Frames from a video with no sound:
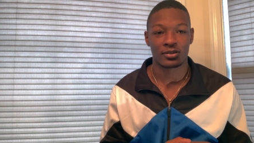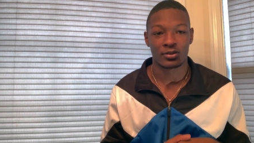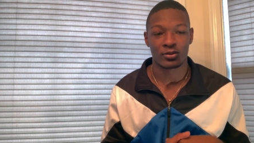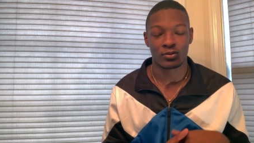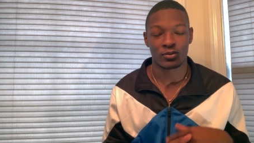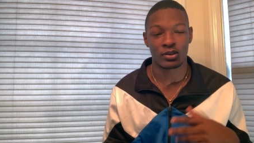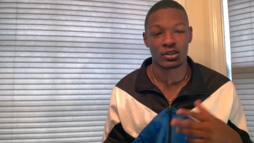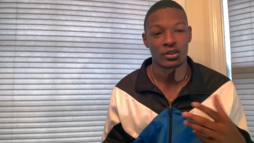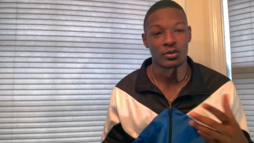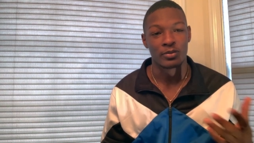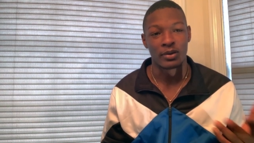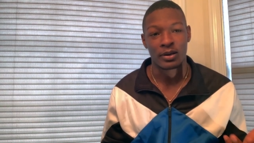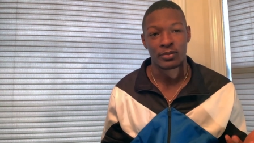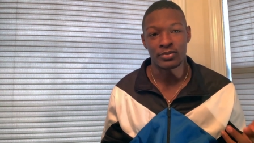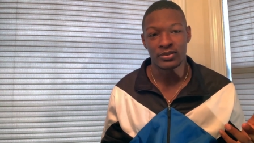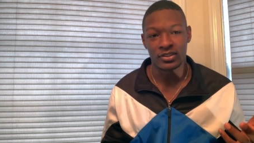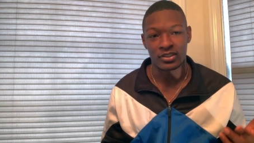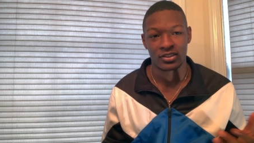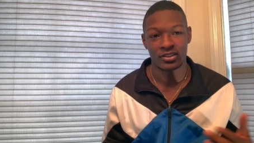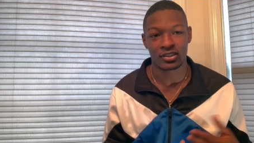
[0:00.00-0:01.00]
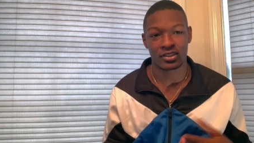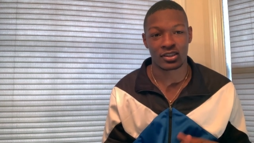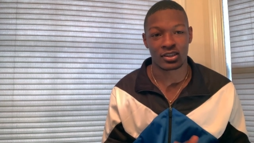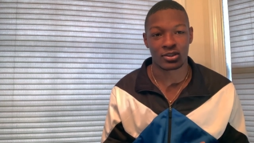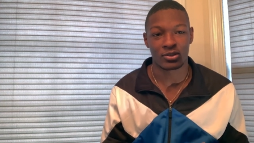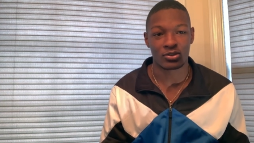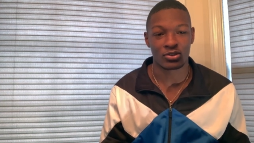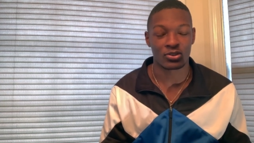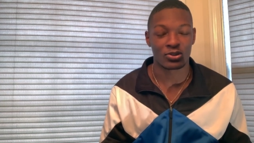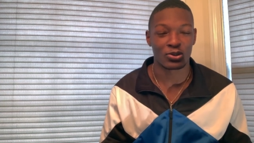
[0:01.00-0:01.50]
really my position
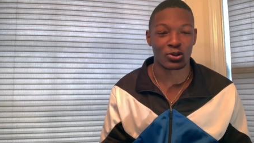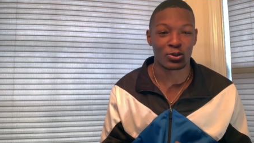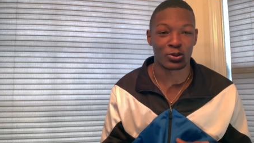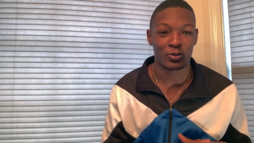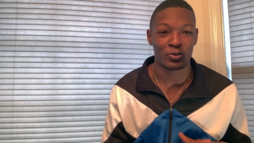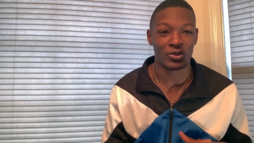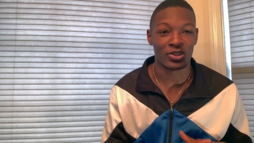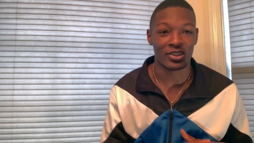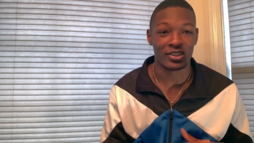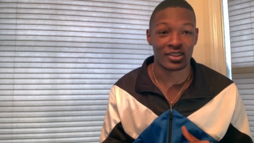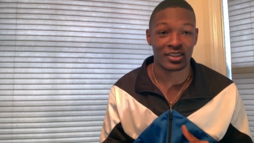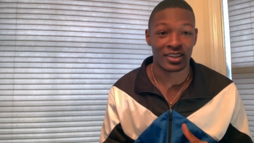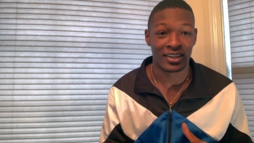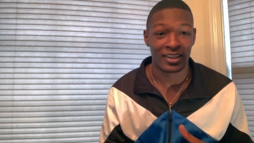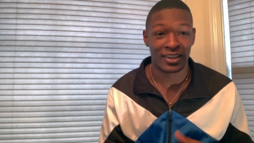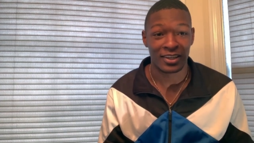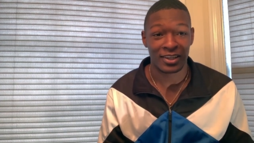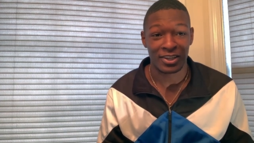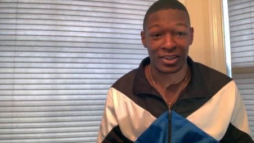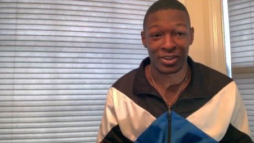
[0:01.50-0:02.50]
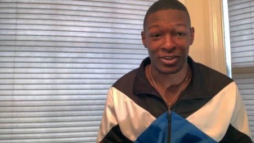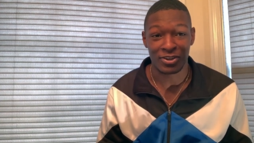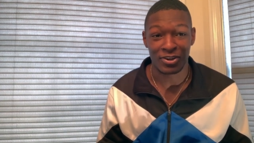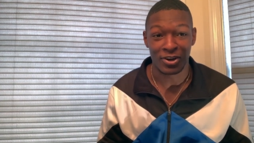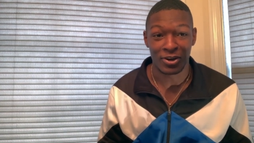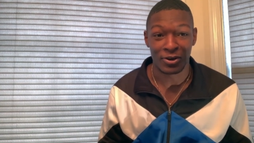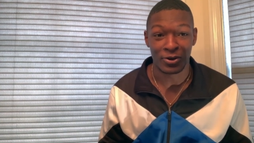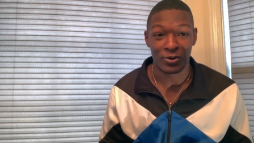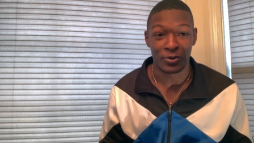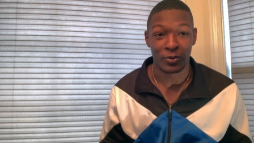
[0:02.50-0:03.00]
coach, told me, you
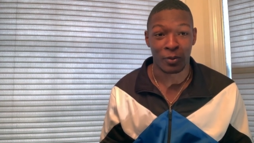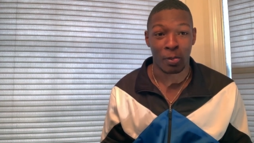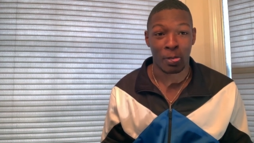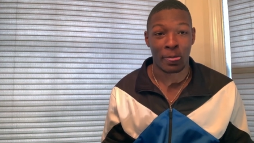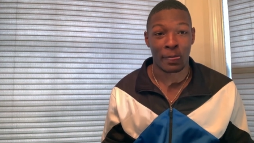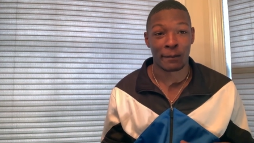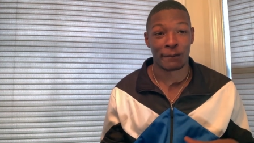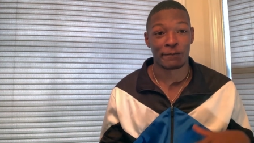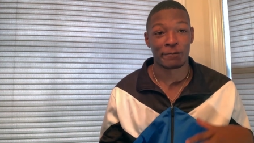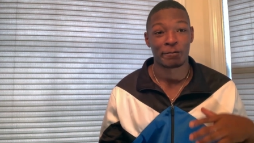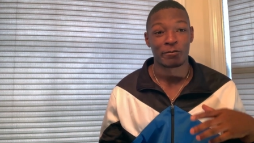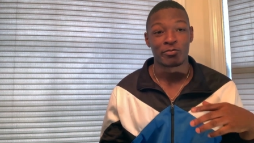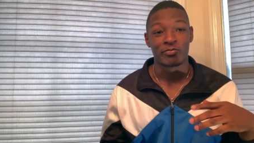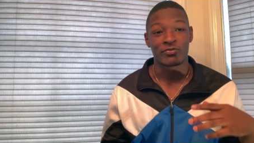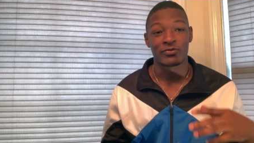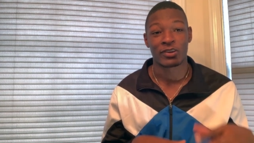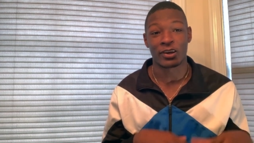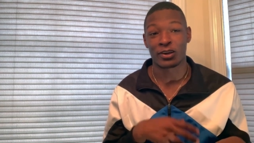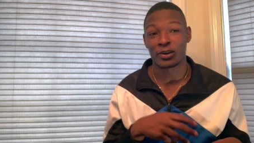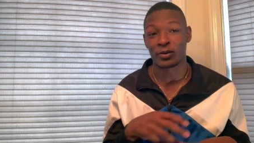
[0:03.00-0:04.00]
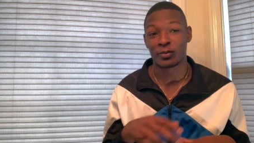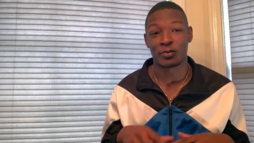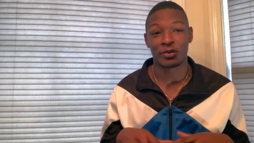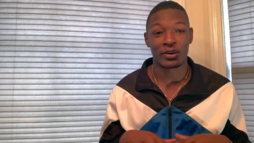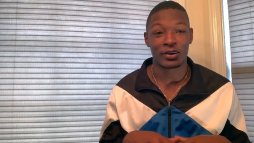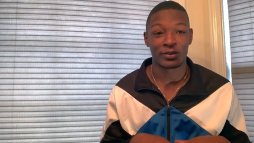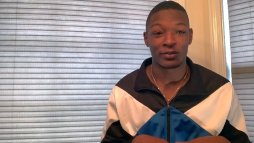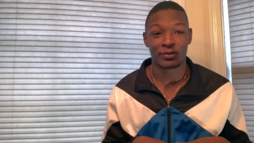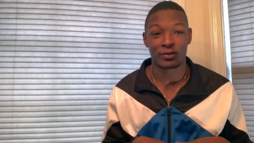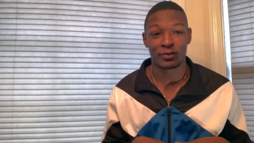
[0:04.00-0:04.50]
know, take a
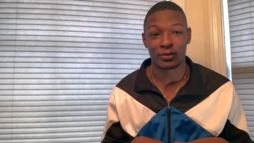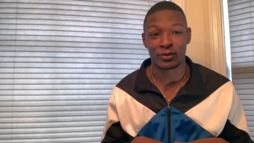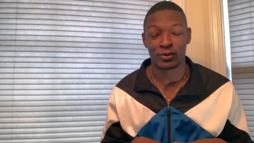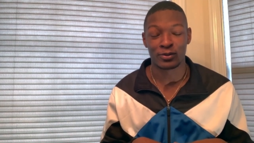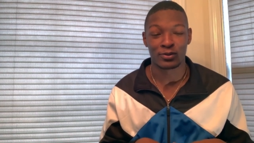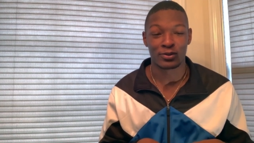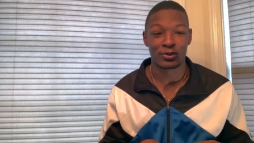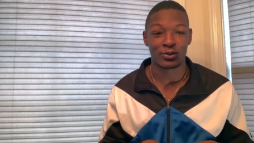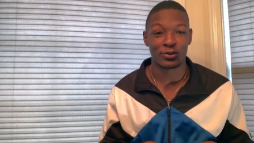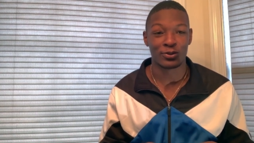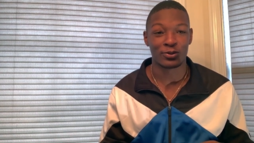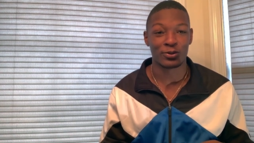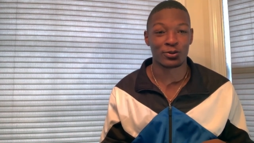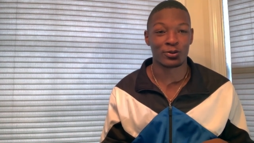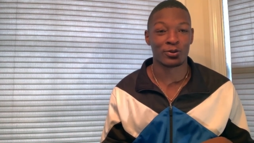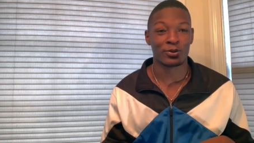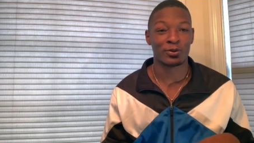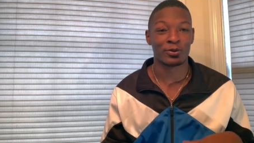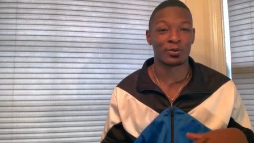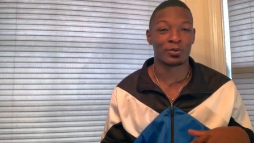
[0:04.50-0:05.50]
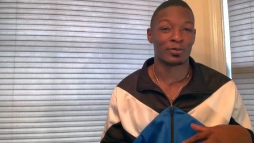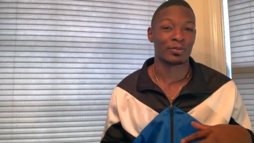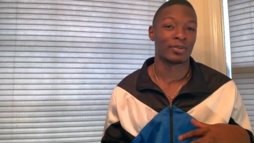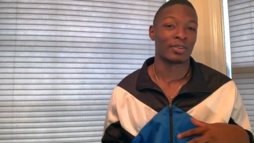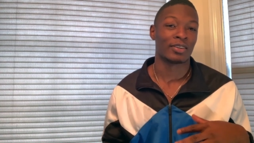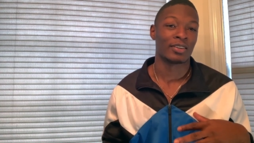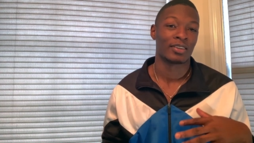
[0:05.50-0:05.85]
break from YouTube,